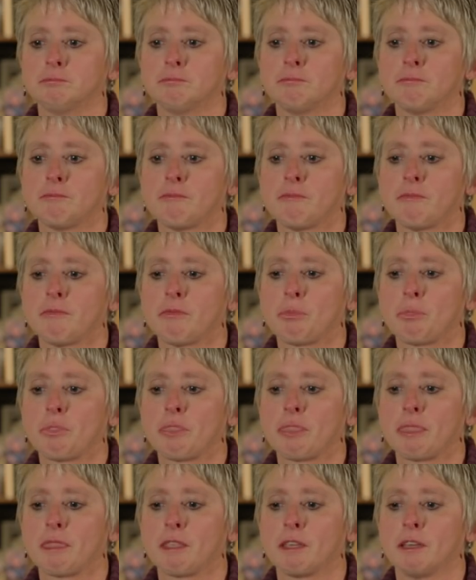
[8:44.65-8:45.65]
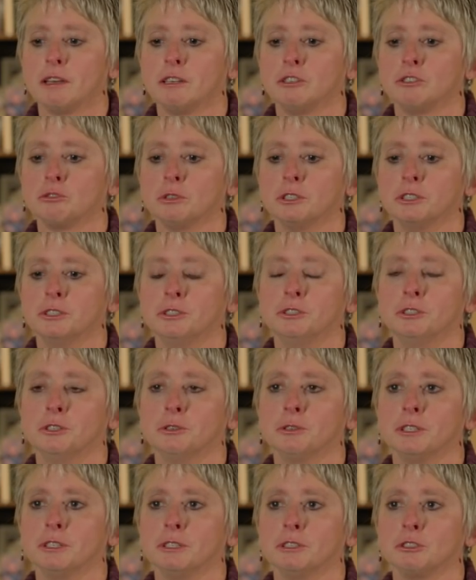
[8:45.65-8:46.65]
I just want you to
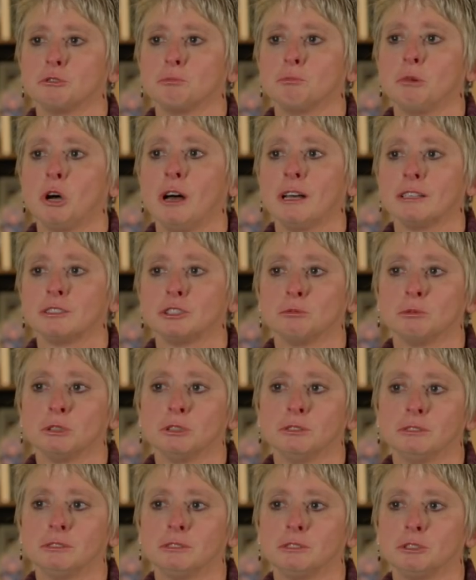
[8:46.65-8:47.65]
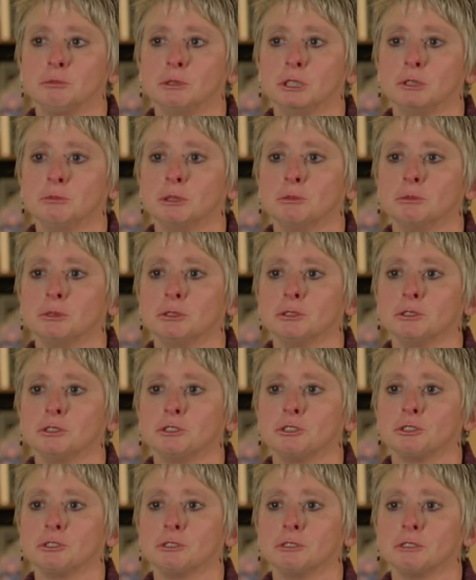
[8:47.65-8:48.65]
know that it's possible to be a member of the
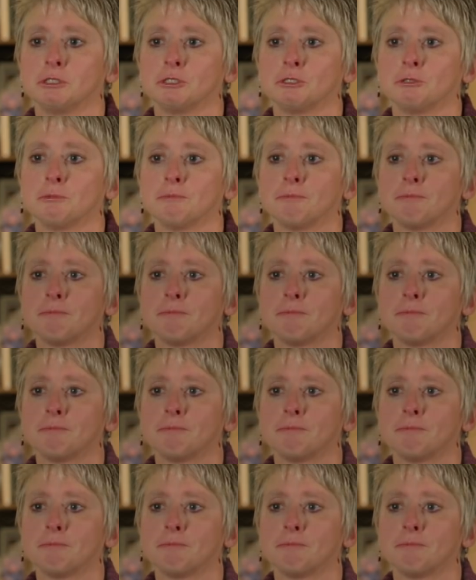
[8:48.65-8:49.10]
church